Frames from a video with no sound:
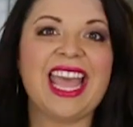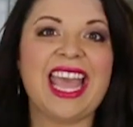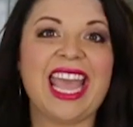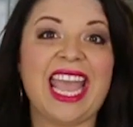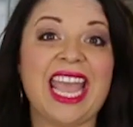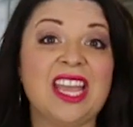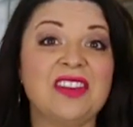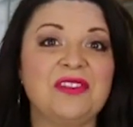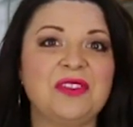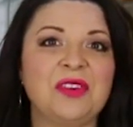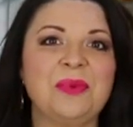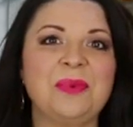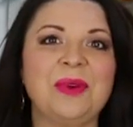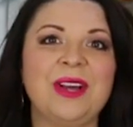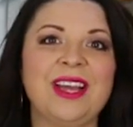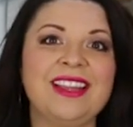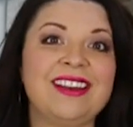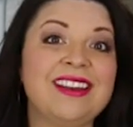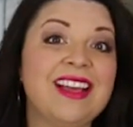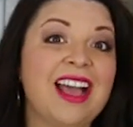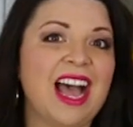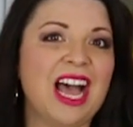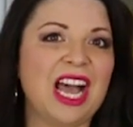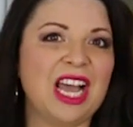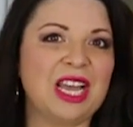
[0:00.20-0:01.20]
Hey
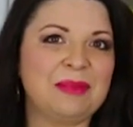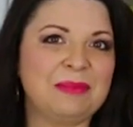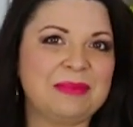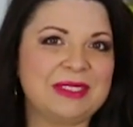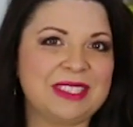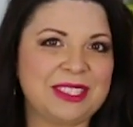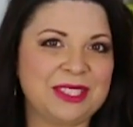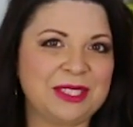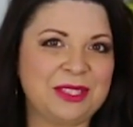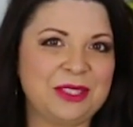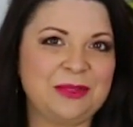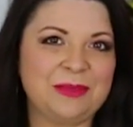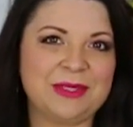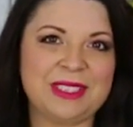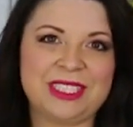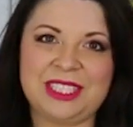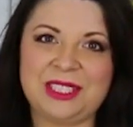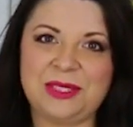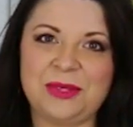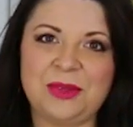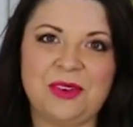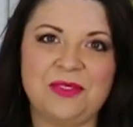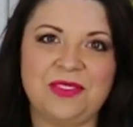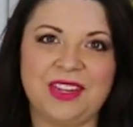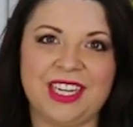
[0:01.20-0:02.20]
everyone, I'm Sue with
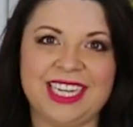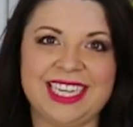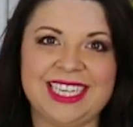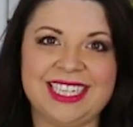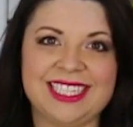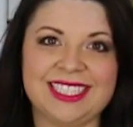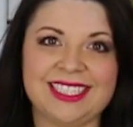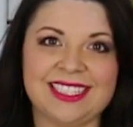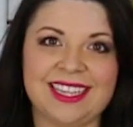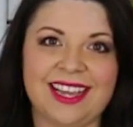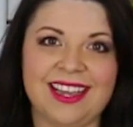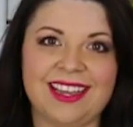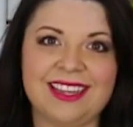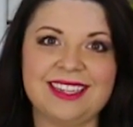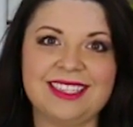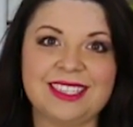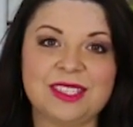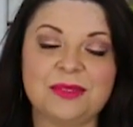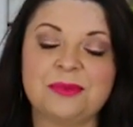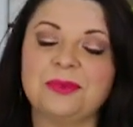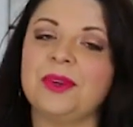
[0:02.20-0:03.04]
Sue Very Designs,